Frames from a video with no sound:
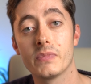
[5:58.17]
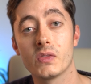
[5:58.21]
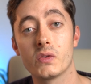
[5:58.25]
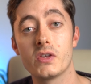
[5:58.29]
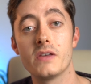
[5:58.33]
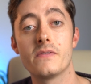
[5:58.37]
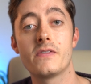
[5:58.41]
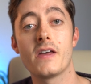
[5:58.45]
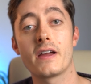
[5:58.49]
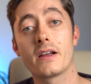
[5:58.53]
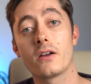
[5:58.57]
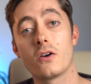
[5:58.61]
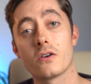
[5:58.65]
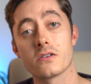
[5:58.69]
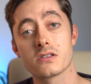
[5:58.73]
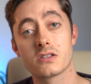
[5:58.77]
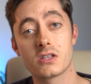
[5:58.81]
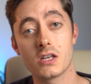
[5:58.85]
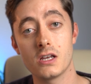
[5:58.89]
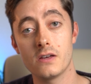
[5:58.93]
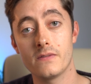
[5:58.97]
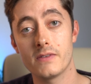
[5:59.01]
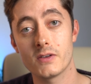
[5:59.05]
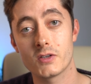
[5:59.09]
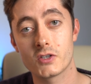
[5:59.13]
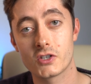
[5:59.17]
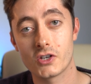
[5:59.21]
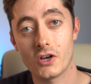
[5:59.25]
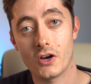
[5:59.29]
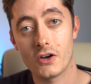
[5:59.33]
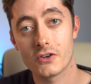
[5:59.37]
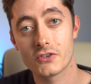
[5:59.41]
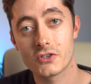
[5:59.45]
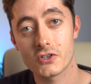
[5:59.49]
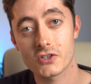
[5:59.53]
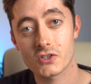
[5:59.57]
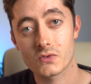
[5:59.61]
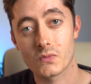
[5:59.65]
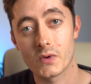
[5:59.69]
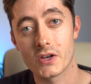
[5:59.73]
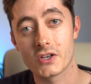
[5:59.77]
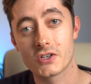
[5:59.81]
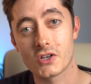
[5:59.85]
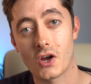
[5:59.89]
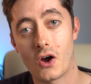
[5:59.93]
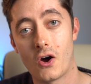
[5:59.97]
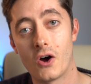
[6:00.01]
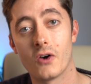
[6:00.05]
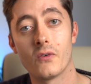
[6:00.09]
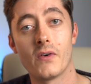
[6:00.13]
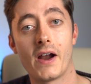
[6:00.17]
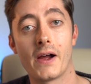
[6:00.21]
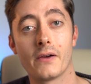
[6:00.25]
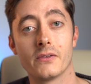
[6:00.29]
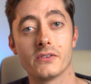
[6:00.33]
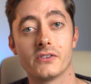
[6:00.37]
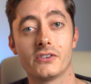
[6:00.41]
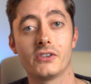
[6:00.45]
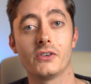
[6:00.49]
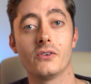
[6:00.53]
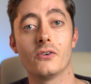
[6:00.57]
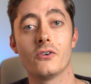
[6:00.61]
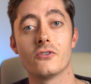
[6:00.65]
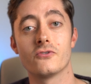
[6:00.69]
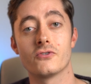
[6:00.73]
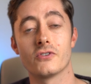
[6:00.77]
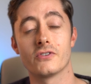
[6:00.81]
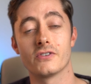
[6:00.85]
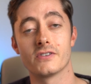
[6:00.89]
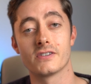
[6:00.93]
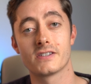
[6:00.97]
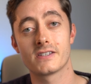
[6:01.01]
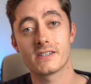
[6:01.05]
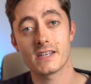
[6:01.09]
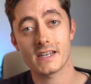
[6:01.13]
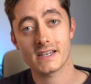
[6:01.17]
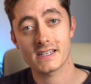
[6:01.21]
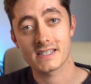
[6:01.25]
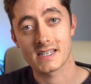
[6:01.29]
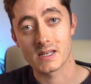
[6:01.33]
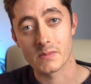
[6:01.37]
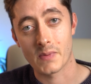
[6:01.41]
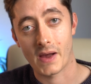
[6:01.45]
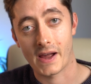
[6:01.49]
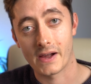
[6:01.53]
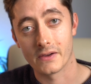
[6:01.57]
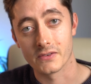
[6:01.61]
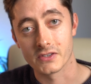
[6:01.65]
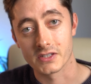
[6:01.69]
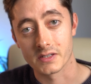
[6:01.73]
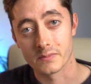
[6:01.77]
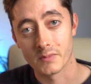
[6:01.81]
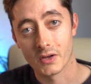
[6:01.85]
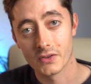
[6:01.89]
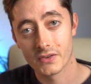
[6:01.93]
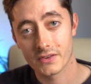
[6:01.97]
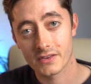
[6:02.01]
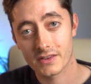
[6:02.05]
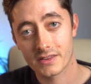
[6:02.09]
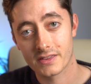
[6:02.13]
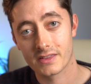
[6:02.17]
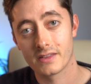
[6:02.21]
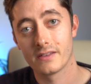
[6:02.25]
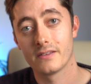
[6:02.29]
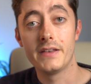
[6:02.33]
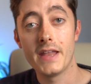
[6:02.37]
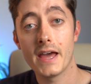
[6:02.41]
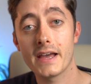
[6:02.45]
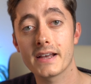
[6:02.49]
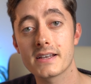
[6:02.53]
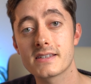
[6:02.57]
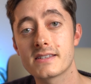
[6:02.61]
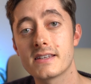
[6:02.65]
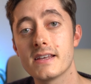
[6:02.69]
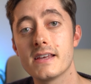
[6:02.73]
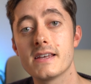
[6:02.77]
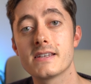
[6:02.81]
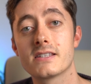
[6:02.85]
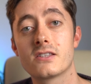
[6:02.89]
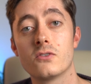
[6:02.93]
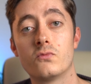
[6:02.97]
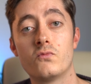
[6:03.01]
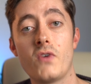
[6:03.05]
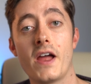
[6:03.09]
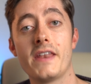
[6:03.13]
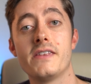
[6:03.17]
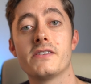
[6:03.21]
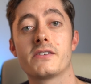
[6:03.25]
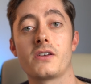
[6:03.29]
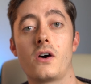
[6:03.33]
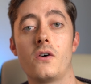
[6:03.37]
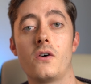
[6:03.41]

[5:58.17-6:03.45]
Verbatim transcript: You've then got service charges, which are around £260 a month. Next is the rent